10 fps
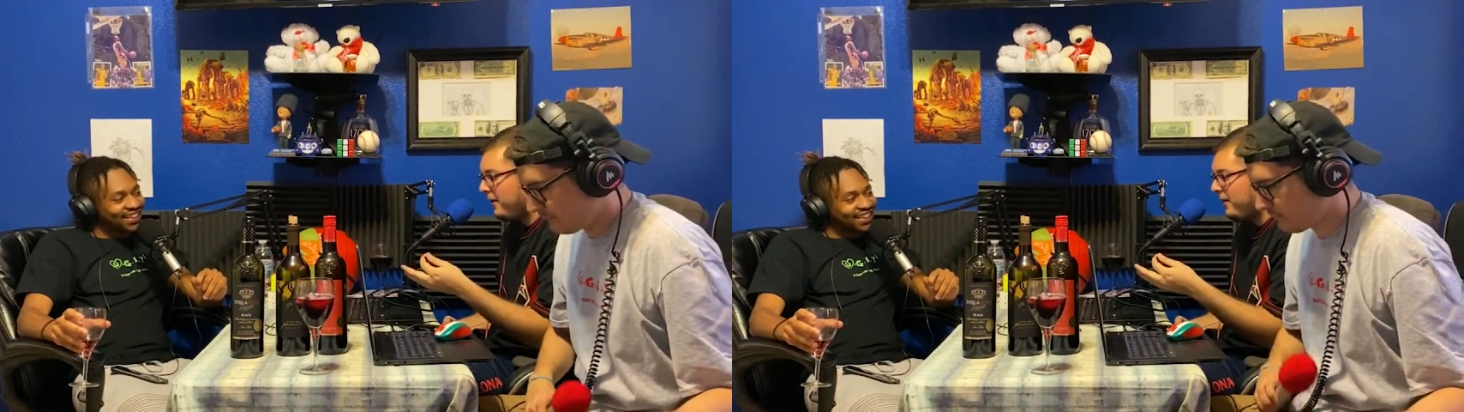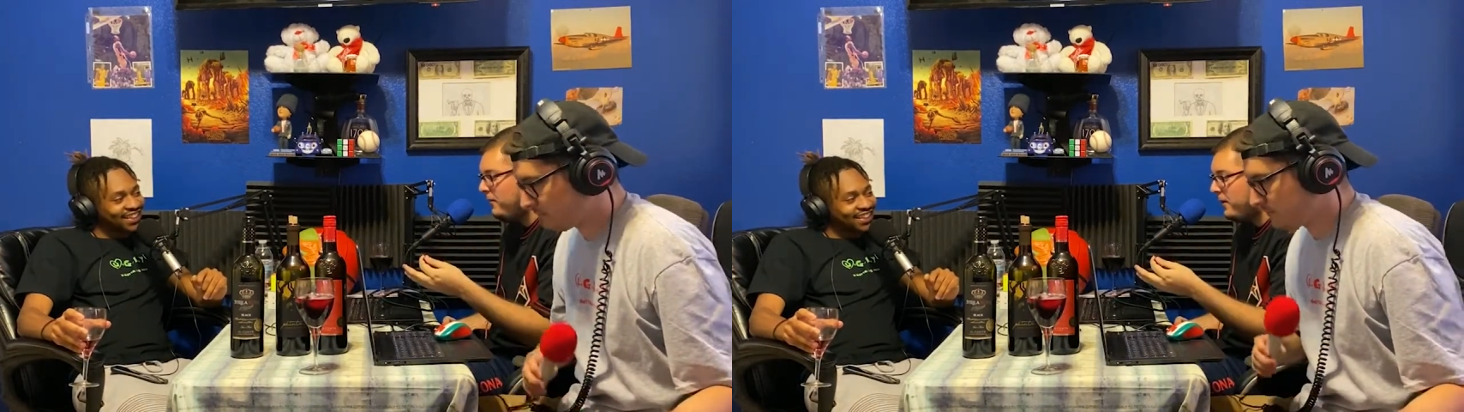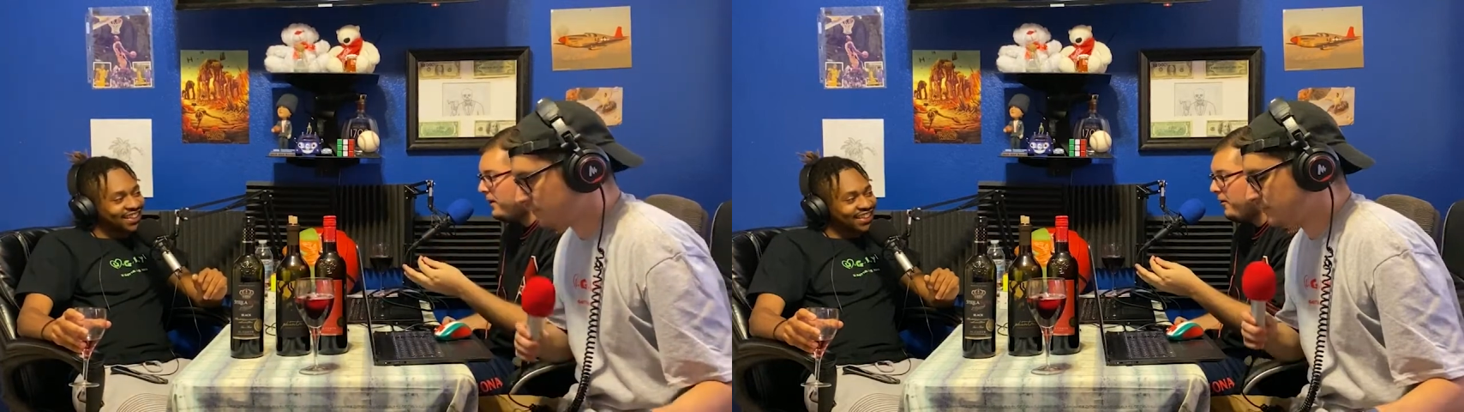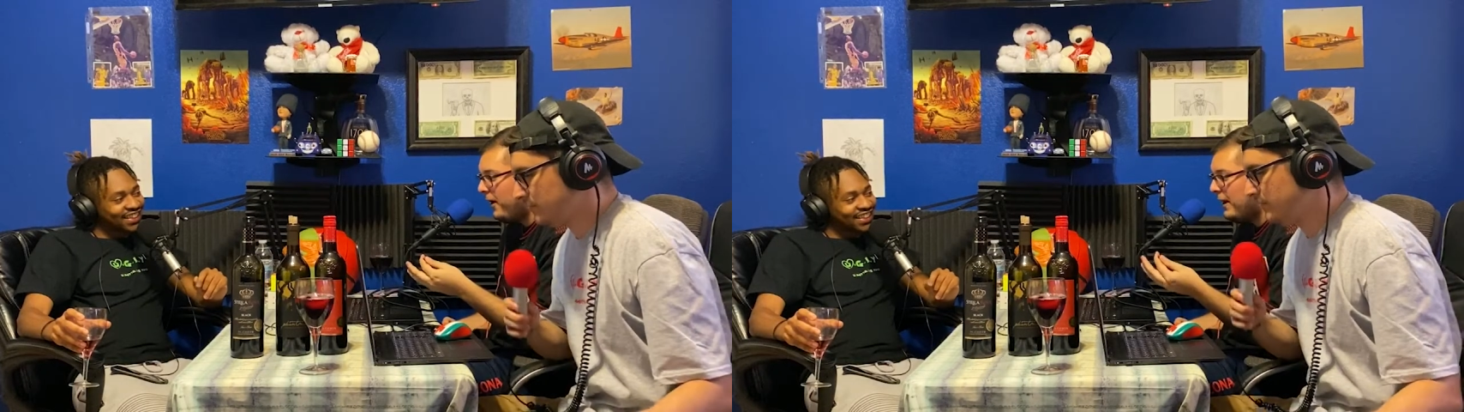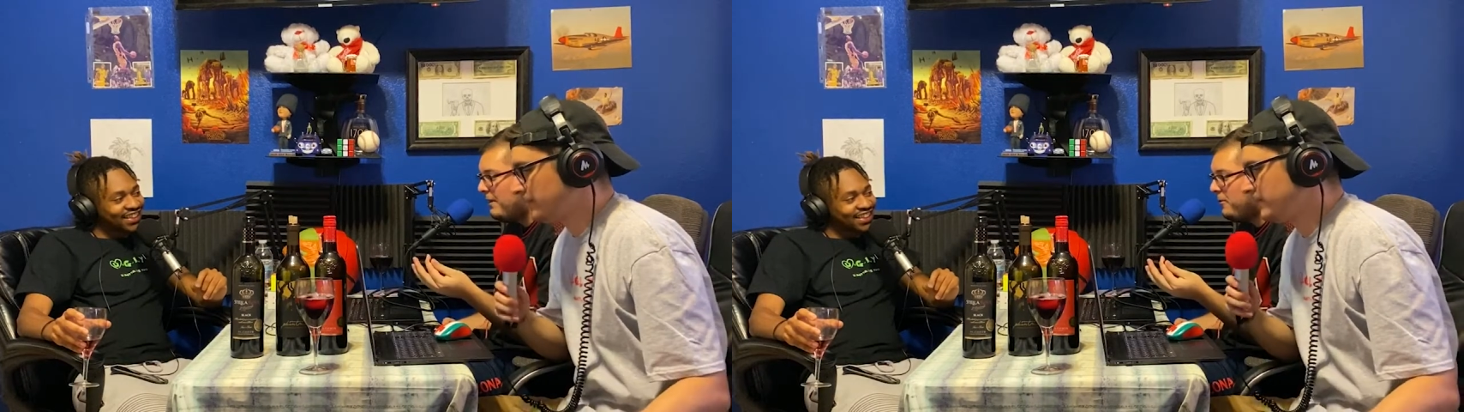Speaker 1: on a video and I
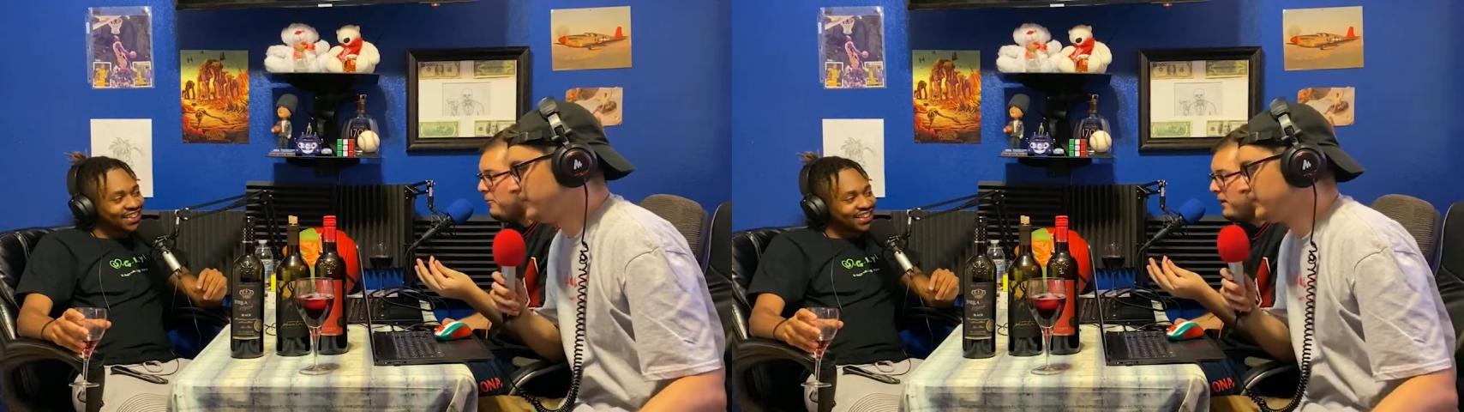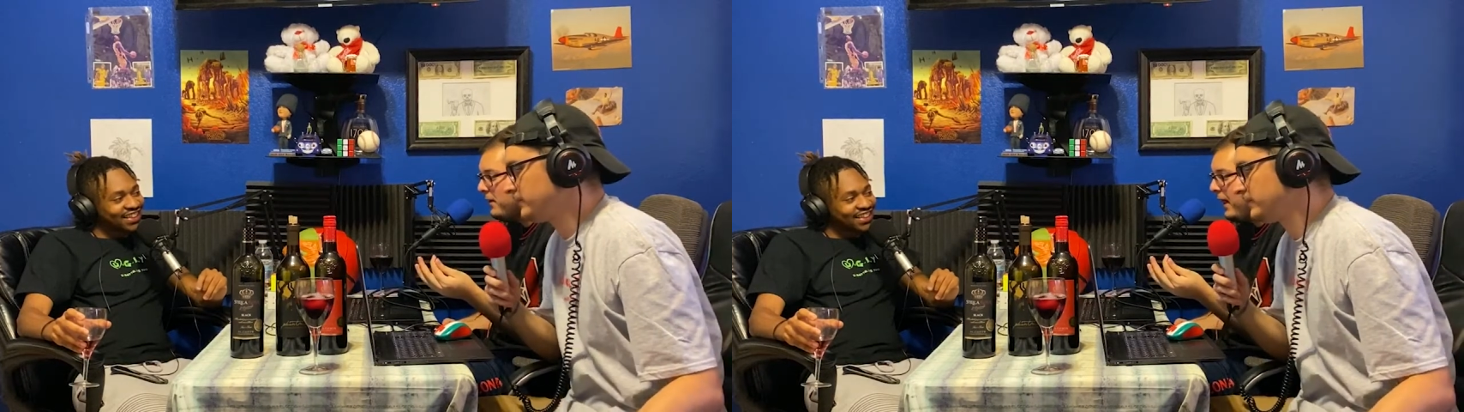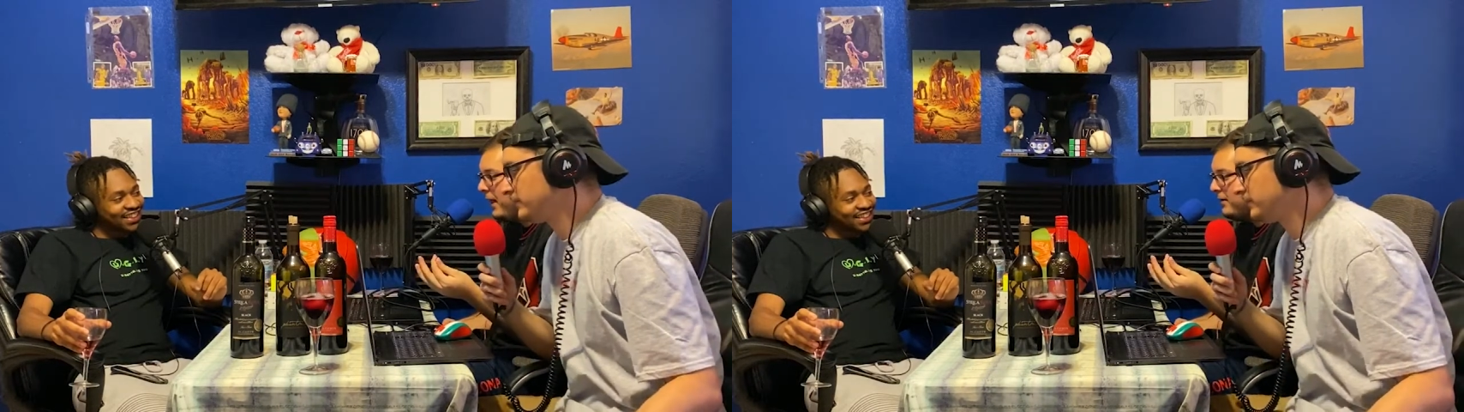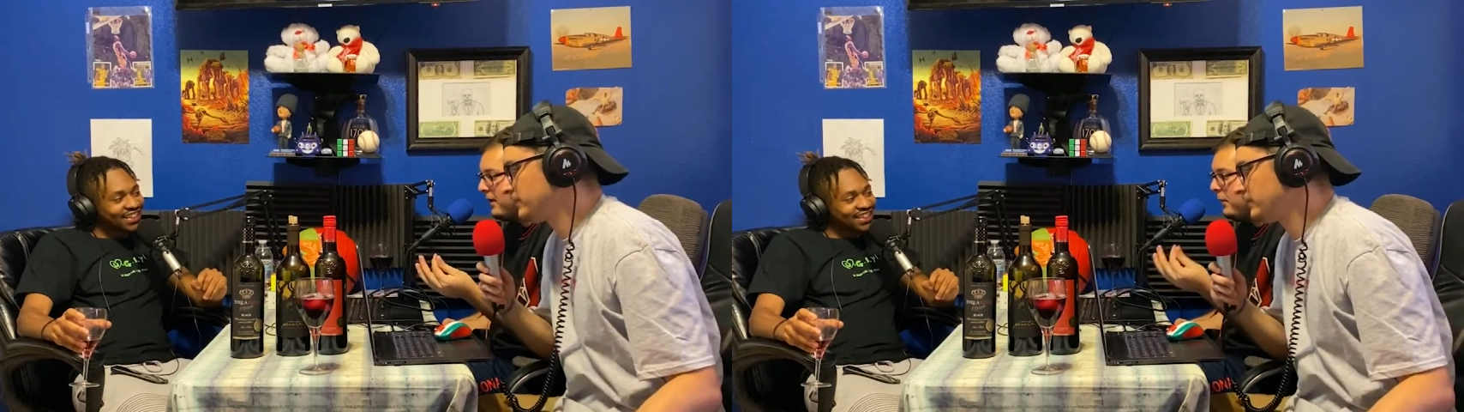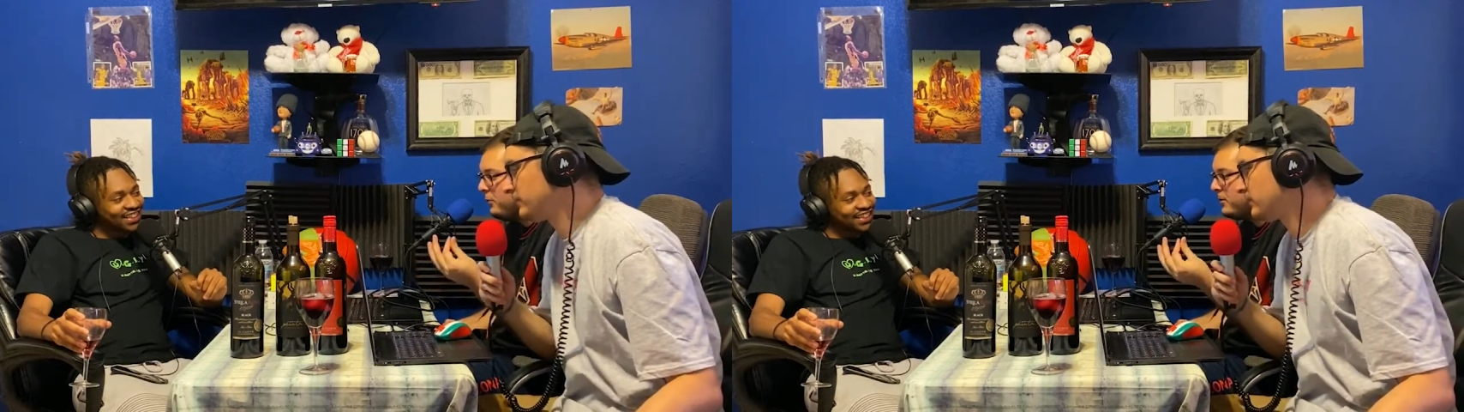didn't even realize it.
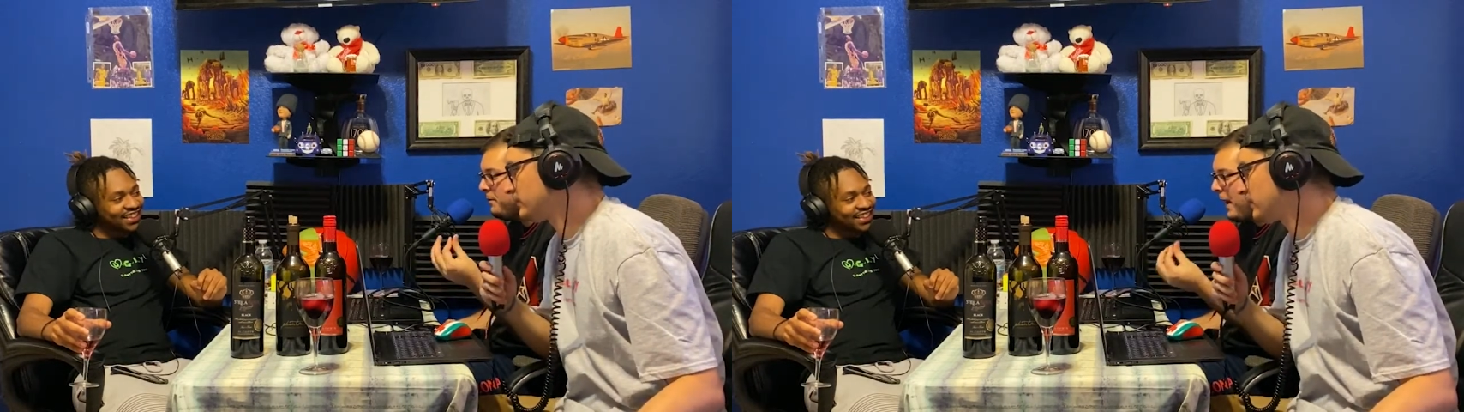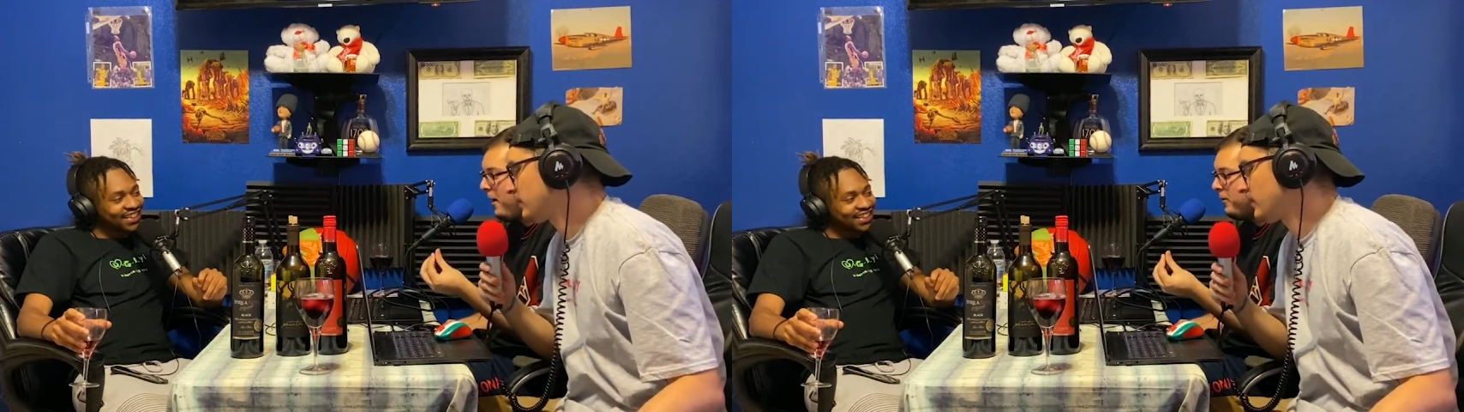It was about